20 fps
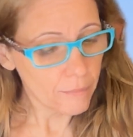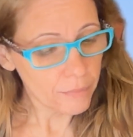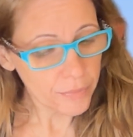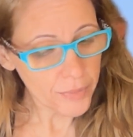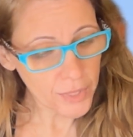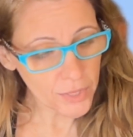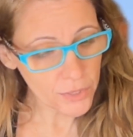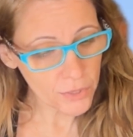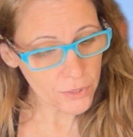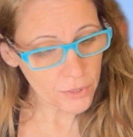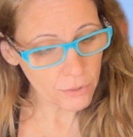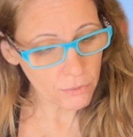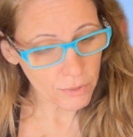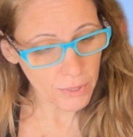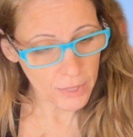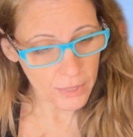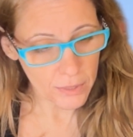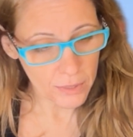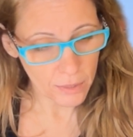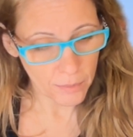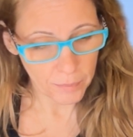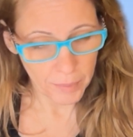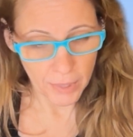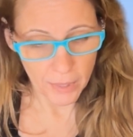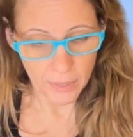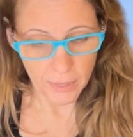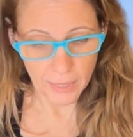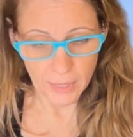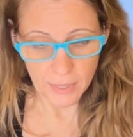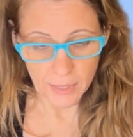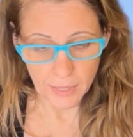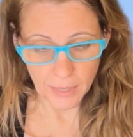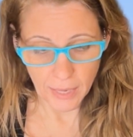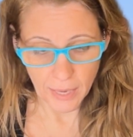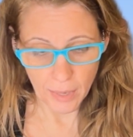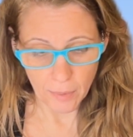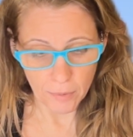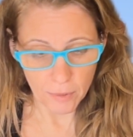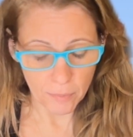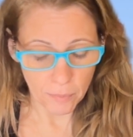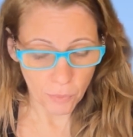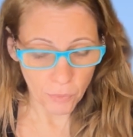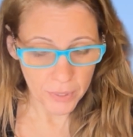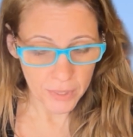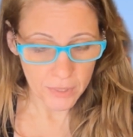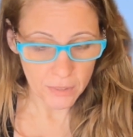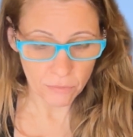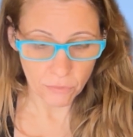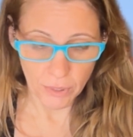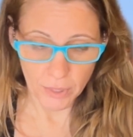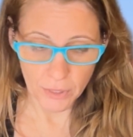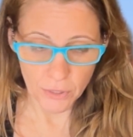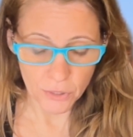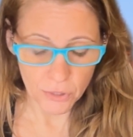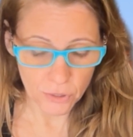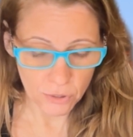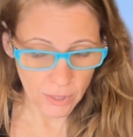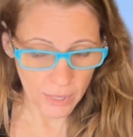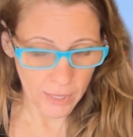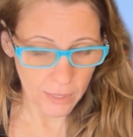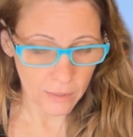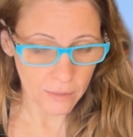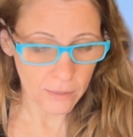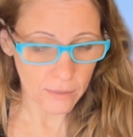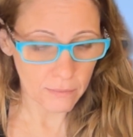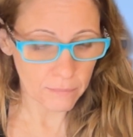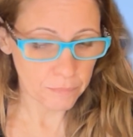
These degrees appear to indicate the points of greater strength.